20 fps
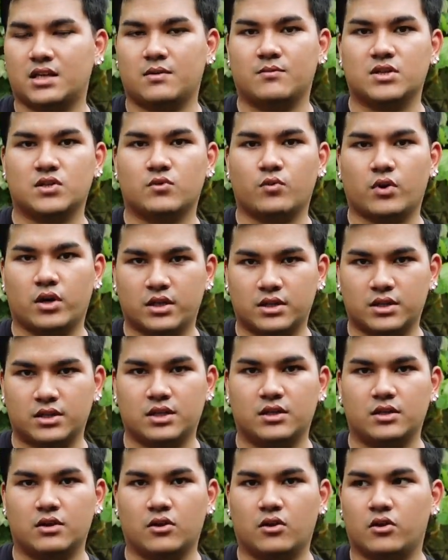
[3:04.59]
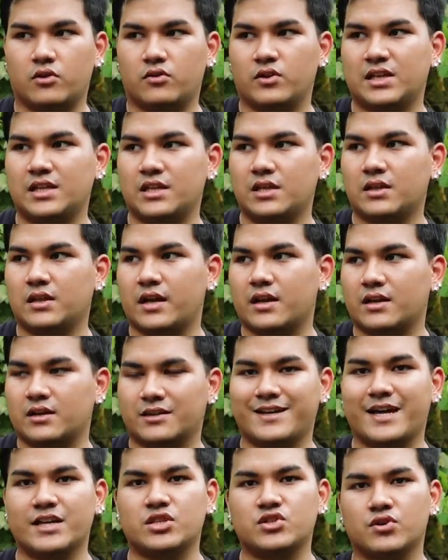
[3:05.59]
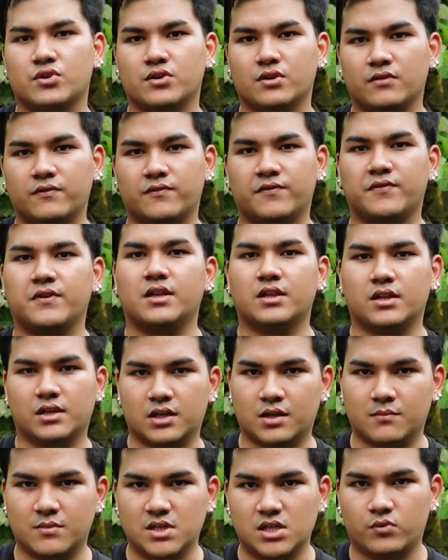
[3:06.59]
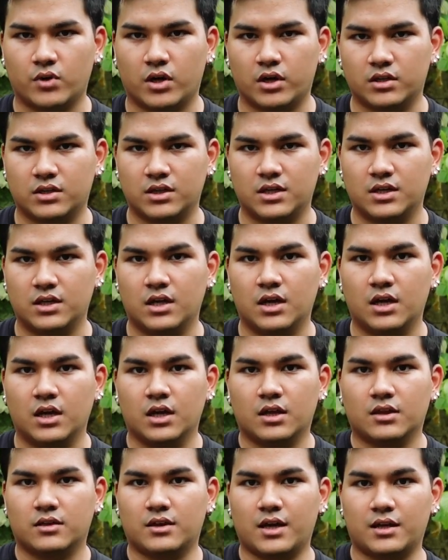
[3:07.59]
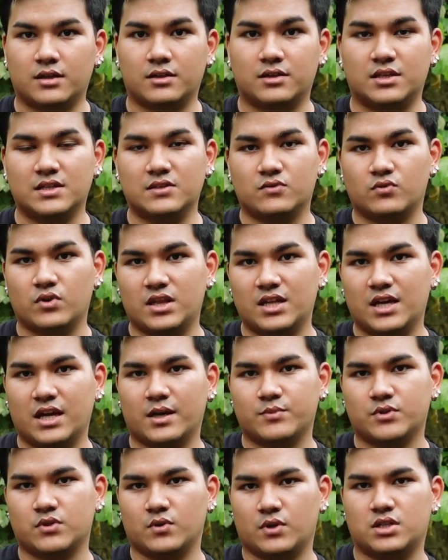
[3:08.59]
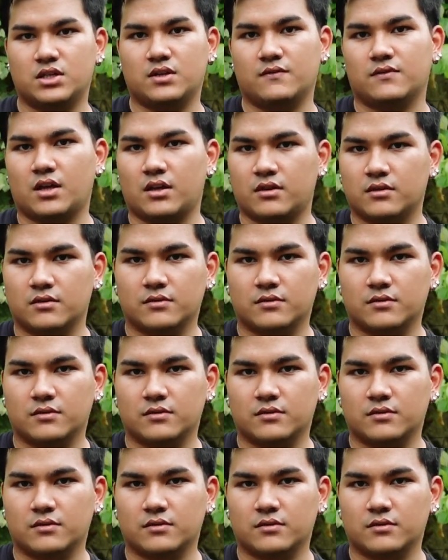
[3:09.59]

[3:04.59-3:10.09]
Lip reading: image quality or really like natural feeling image quality, then this really helps to achieve that.